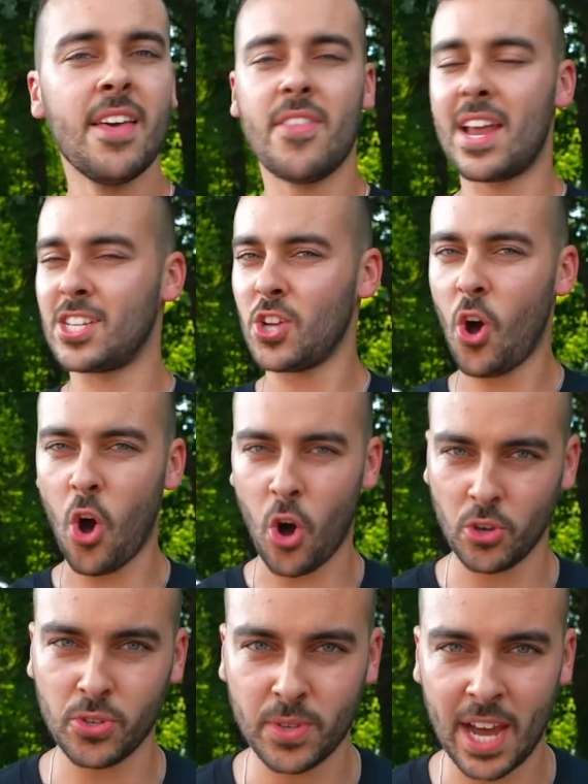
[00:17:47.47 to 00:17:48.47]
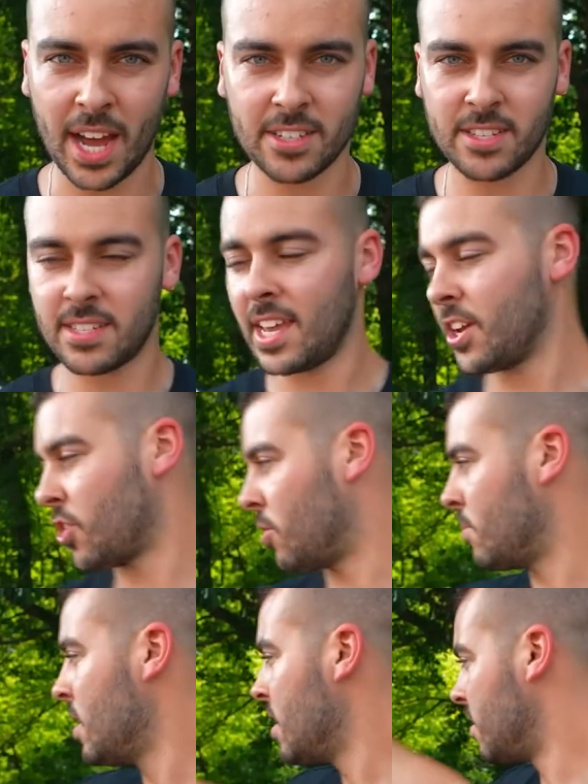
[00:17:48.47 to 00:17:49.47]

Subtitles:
that is all you got to take home